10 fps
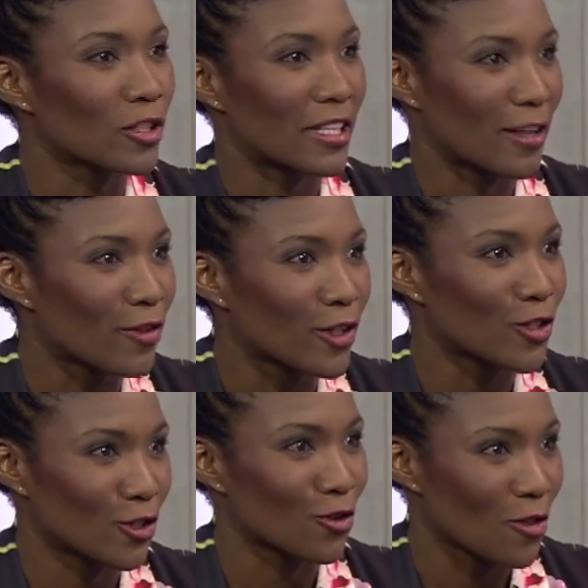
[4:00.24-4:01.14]
delivered
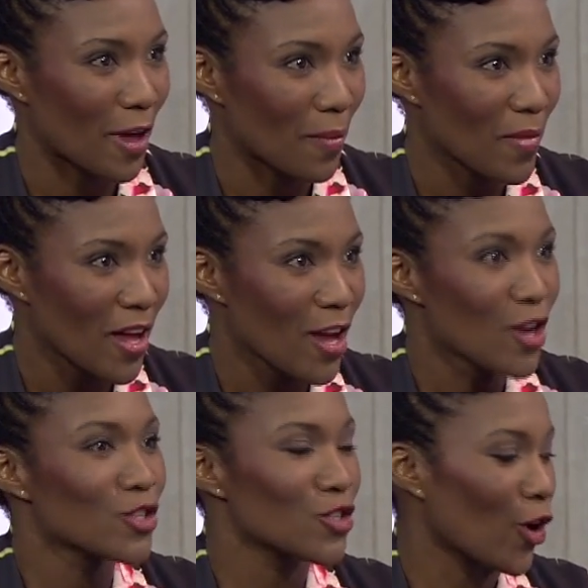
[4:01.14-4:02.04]
to them.
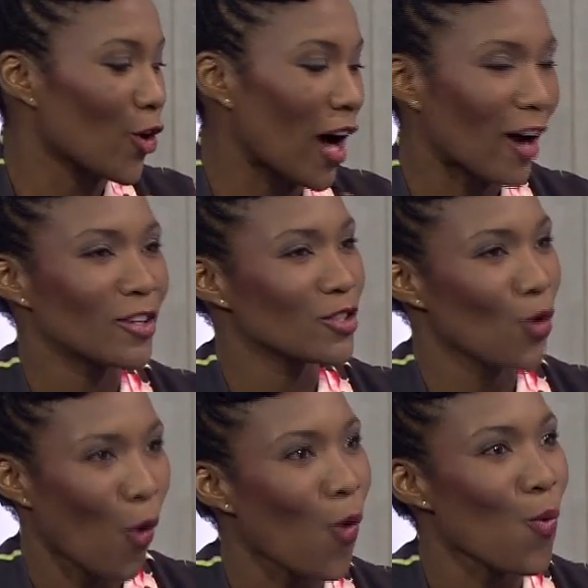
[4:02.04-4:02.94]
So how does
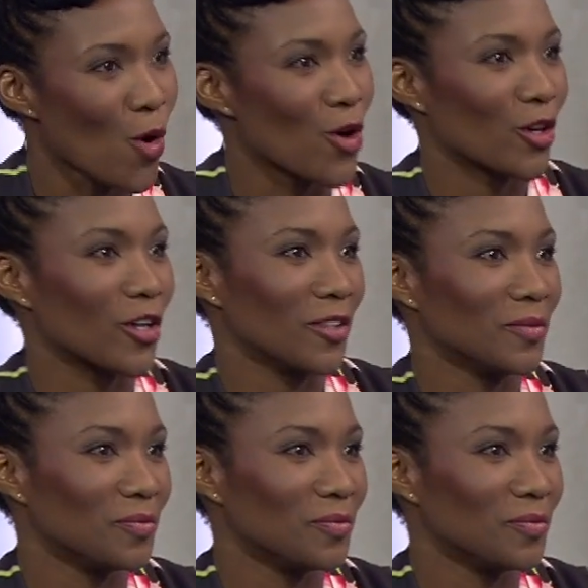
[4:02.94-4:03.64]
it all work?